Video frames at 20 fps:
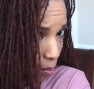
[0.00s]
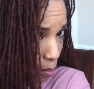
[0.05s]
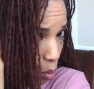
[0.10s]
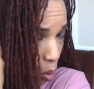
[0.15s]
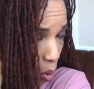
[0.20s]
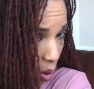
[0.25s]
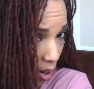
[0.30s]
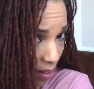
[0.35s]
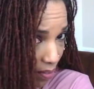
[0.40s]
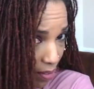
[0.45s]

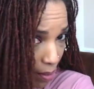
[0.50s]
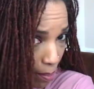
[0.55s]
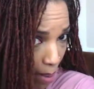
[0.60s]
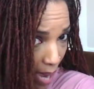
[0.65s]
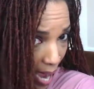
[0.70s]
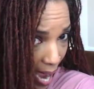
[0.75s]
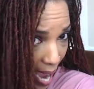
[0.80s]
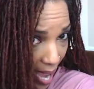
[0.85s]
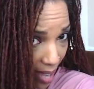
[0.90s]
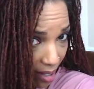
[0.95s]
more of the
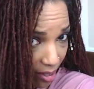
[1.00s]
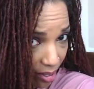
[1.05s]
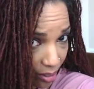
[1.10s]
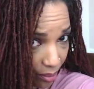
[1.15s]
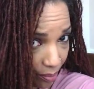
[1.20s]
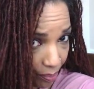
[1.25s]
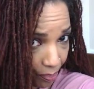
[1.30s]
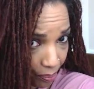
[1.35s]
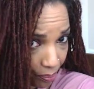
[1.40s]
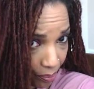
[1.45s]

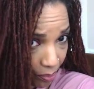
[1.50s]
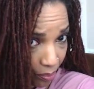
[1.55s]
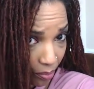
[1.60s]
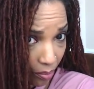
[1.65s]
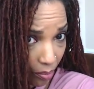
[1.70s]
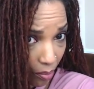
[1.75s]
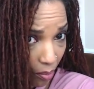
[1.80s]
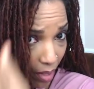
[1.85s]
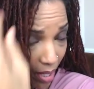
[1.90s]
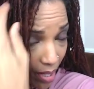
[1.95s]

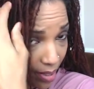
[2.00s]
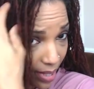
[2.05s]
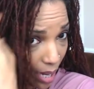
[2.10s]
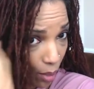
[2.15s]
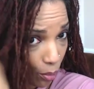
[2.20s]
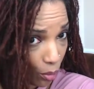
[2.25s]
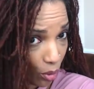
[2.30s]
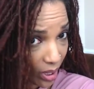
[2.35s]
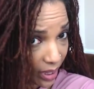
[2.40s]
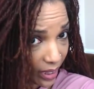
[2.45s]
pattern
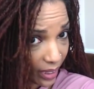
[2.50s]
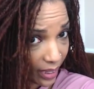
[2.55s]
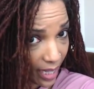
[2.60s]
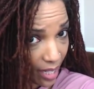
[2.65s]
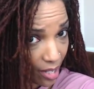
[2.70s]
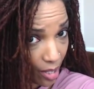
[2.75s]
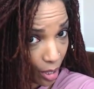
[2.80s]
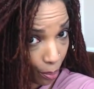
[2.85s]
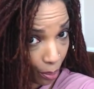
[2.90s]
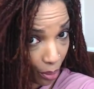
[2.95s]
that will
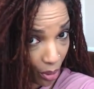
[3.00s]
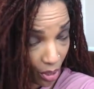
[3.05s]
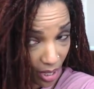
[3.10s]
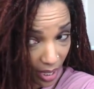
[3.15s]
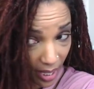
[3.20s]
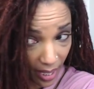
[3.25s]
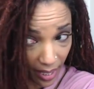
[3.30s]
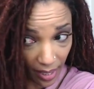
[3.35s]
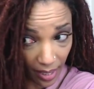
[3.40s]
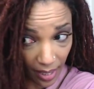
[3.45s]
continue to
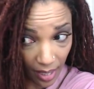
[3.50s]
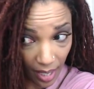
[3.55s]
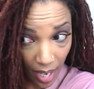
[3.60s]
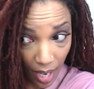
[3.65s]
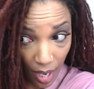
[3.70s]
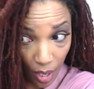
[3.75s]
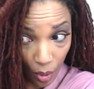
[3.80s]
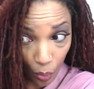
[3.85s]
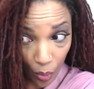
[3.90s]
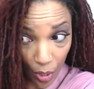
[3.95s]
persist
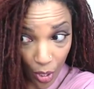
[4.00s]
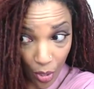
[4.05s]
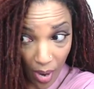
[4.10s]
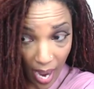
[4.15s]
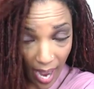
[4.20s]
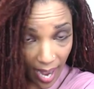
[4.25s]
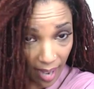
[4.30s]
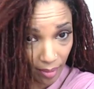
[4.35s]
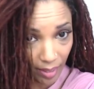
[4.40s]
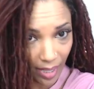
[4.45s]
when you
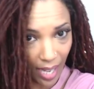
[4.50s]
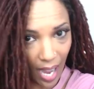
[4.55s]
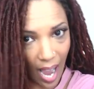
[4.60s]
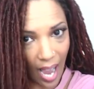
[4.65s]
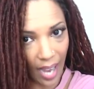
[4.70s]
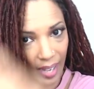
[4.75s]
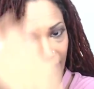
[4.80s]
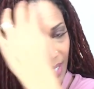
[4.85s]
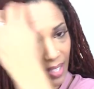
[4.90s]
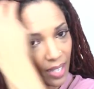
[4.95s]
have
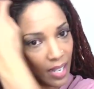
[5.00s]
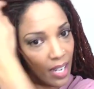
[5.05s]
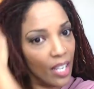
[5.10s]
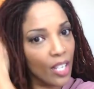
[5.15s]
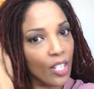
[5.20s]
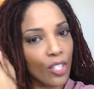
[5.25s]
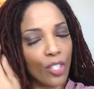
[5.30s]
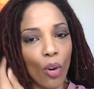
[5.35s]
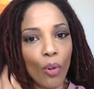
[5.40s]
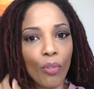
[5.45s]
locks.
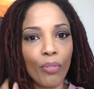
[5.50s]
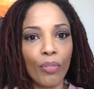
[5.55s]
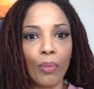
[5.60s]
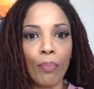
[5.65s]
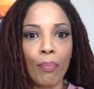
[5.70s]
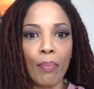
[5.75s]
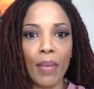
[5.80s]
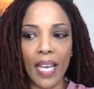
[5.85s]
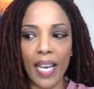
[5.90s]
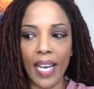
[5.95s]
So for
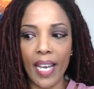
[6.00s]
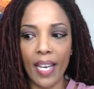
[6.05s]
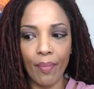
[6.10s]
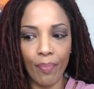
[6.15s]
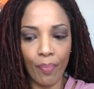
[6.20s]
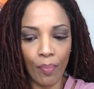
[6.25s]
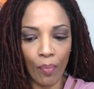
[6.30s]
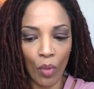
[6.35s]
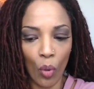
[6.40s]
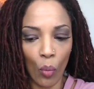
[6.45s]
me,
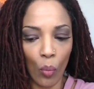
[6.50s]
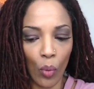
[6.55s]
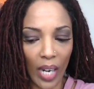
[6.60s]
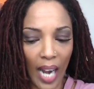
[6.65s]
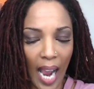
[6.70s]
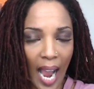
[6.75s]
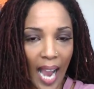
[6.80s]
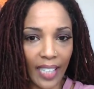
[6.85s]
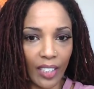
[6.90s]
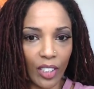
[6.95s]
what
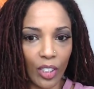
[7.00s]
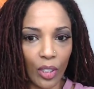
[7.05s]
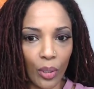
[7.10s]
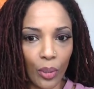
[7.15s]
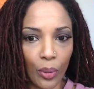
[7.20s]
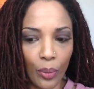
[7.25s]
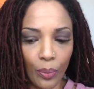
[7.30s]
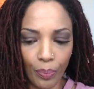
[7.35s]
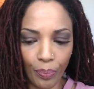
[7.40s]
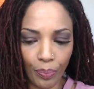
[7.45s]
I
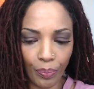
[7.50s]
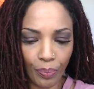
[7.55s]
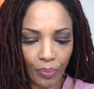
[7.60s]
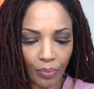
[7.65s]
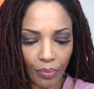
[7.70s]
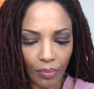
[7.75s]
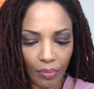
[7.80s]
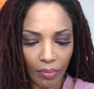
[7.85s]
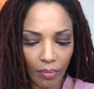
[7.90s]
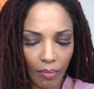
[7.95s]
do
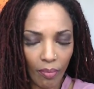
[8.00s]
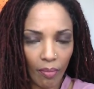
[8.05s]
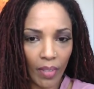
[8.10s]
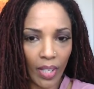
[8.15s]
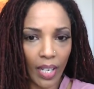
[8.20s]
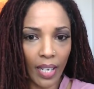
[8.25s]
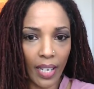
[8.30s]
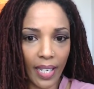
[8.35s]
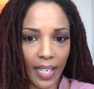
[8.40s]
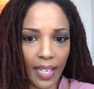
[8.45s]

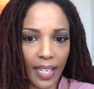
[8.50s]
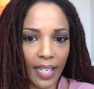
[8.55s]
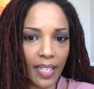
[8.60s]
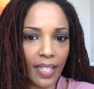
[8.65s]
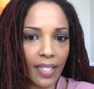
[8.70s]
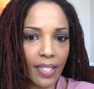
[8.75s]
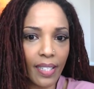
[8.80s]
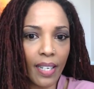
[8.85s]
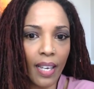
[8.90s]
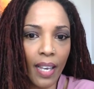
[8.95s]

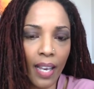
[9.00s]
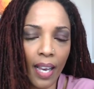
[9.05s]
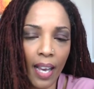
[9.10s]
is